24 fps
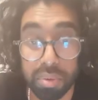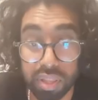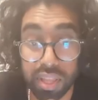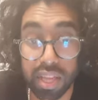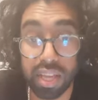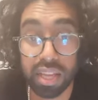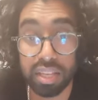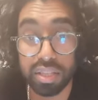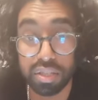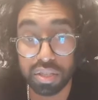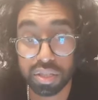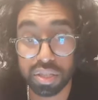but
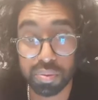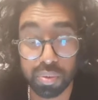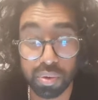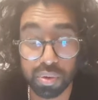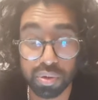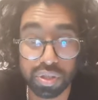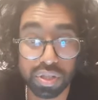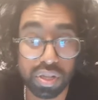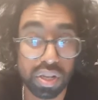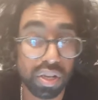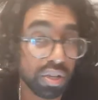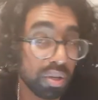that is a
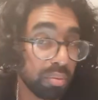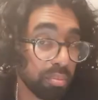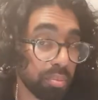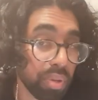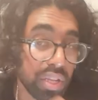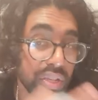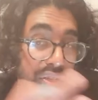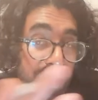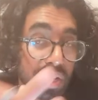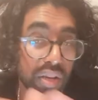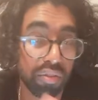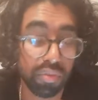small star
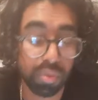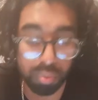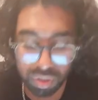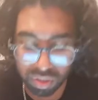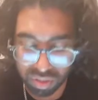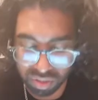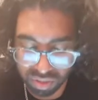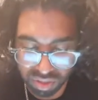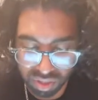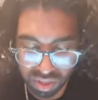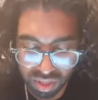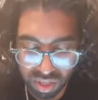compared to other
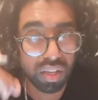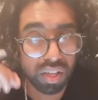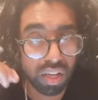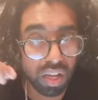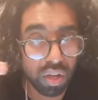ones.